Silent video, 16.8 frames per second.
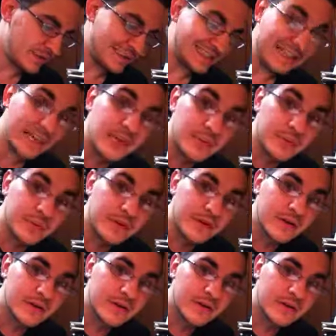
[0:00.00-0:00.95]
deep,
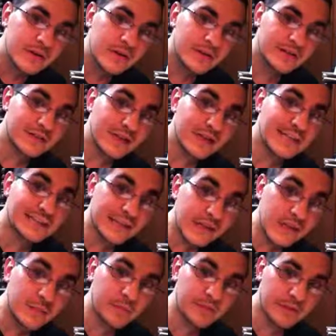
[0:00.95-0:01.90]
dug
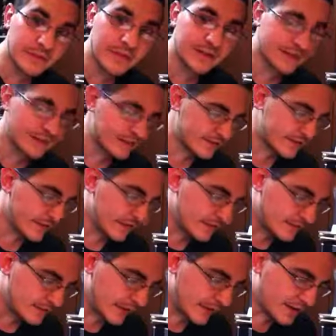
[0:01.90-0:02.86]
deep. Do you get this?
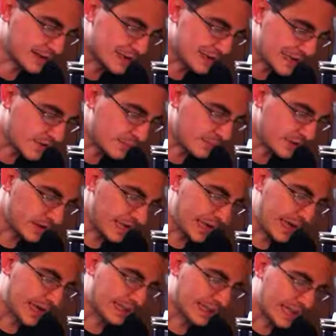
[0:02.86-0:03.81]
Dug deep
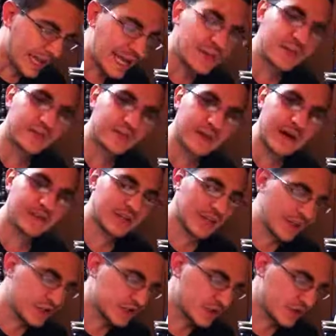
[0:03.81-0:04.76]
and laid the
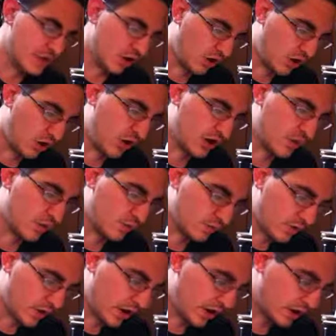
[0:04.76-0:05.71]
foundation on
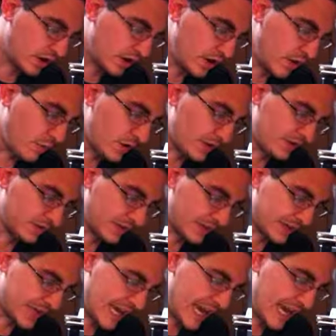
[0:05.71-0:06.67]
rock. When a
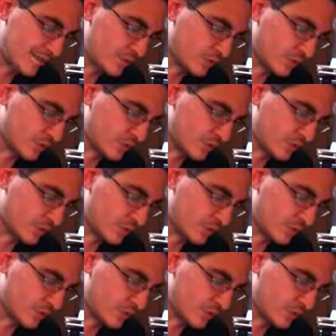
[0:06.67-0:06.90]
flood came, the